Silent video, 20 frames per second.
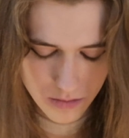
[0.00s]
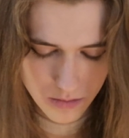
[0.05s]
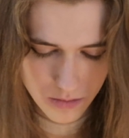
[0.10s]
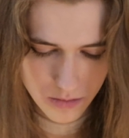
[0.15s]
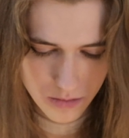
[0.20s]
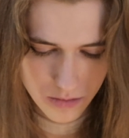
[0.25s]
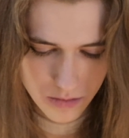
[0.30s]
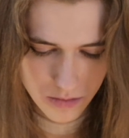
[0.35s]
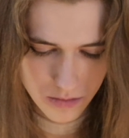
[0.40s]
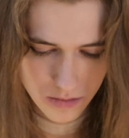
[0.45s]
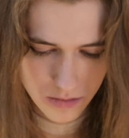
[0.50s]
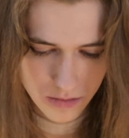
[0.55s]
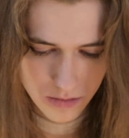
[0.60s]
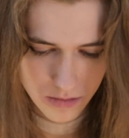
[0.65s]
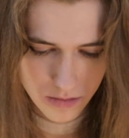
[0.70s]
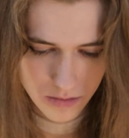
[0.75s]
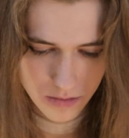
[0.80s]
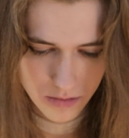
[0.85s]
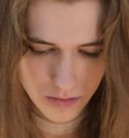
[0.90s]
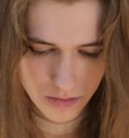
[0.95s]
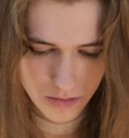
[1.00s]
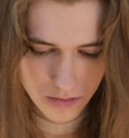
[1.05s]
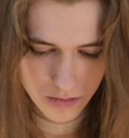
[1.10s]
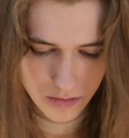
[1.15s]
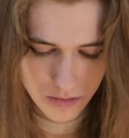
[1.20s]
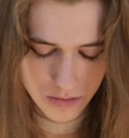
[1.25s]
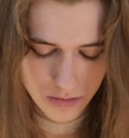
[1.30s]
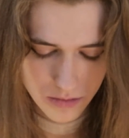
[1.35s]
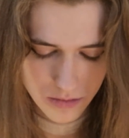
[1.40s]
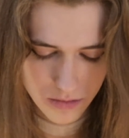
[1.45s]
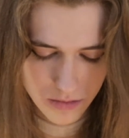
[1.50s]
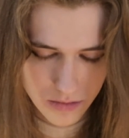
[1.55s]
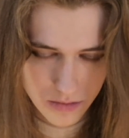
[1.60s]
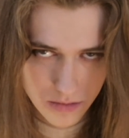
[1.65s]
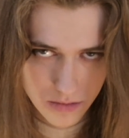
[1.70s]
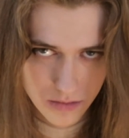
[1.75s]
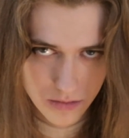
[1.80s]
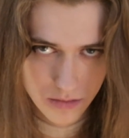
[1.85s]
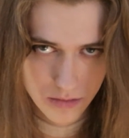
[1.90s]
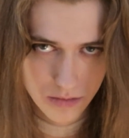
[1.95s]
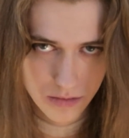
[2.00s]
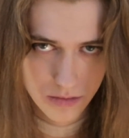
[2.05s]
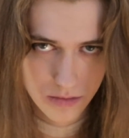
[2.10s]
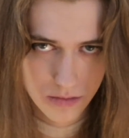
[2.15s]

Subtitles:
(silence)